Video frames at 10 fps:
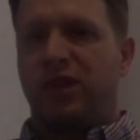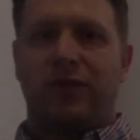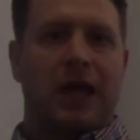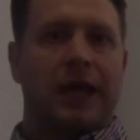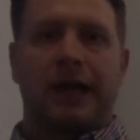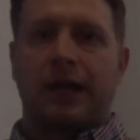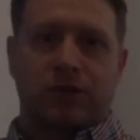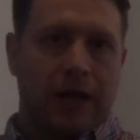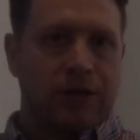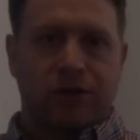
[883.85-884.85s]
See if you can't get
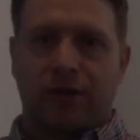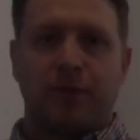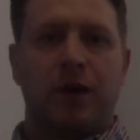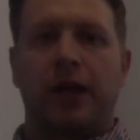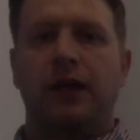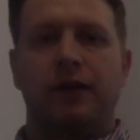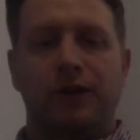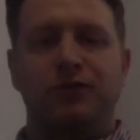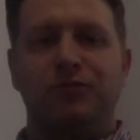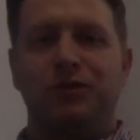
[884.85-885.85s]
extra HSA money.
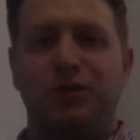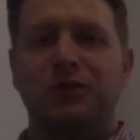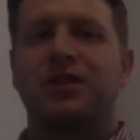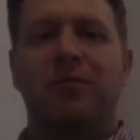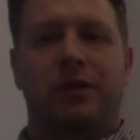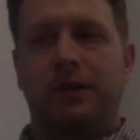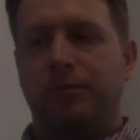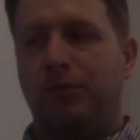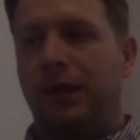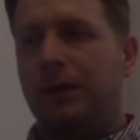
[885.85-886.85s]
Do something.
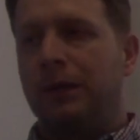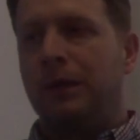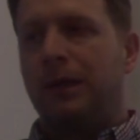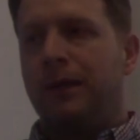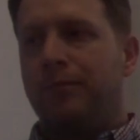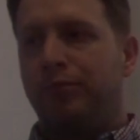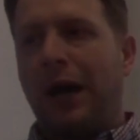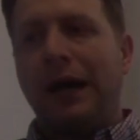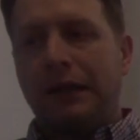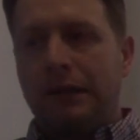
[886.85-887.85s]
But
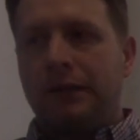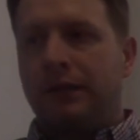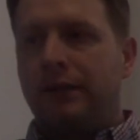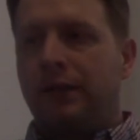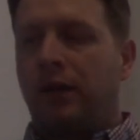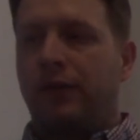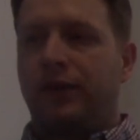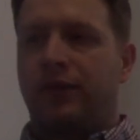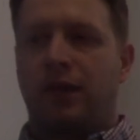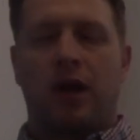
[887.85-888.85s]

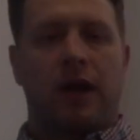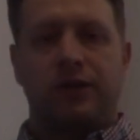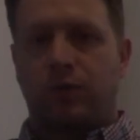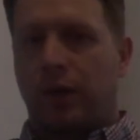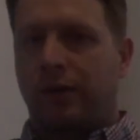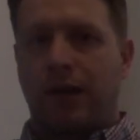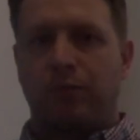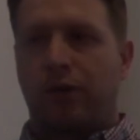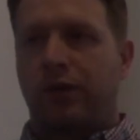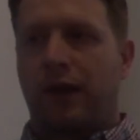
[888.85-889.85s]
if you said, no, I just want to
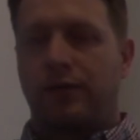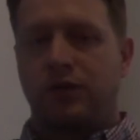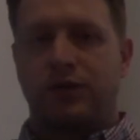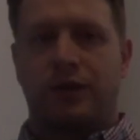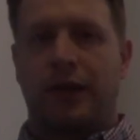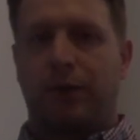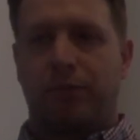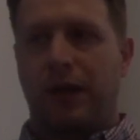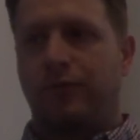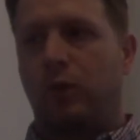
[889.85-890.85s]
take both coverages and I
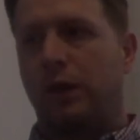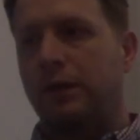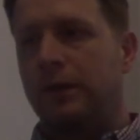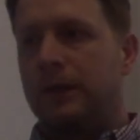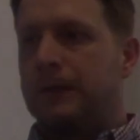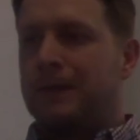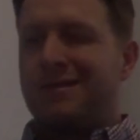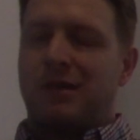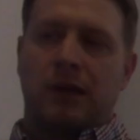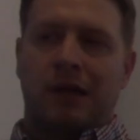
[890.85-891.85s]
don't pay for it,
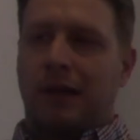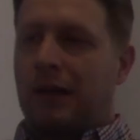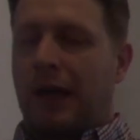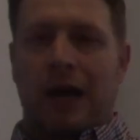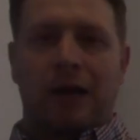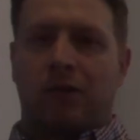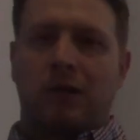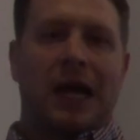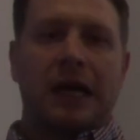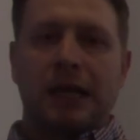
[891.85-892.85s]
I
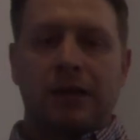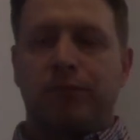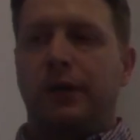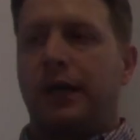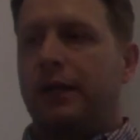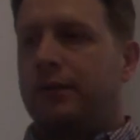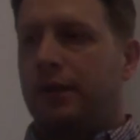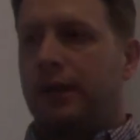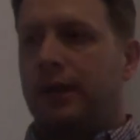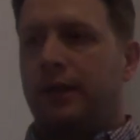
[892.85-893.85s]
don't like it, but